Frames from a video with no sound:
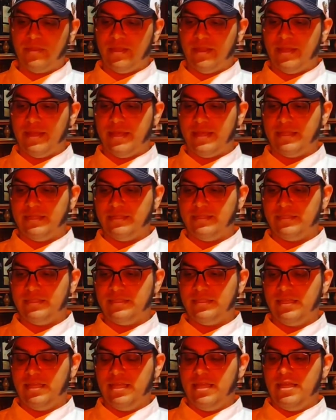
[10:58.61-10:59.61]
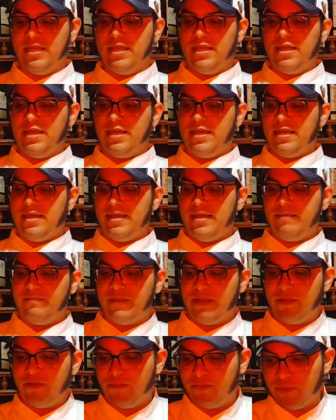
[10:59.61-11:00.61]
and
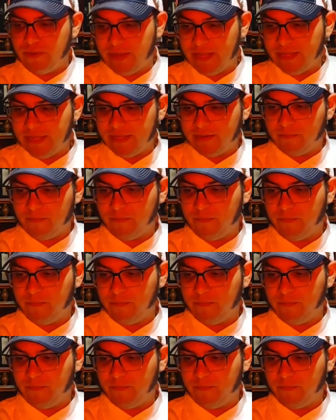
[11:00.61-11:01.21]
I hope you like it.